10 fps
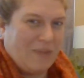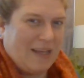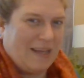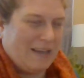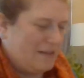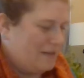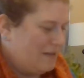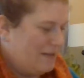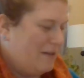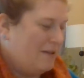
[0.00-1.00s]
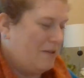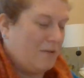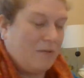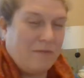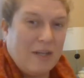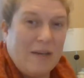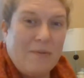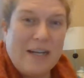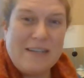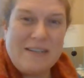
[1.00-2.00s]
And hopefully
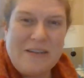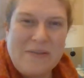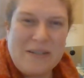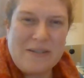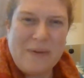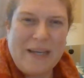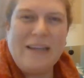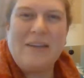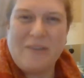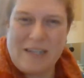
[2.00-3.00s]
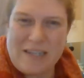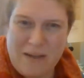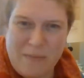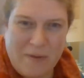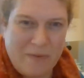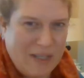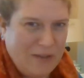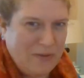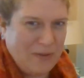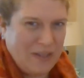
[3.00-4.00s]
when I see you this week, you can tell me what
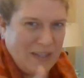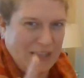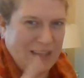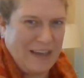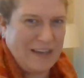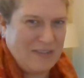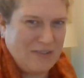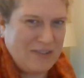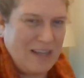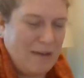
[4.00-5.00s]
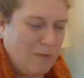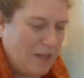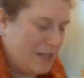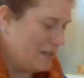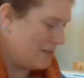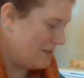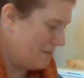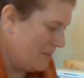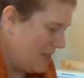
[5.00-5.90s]
you think the answer to that one is.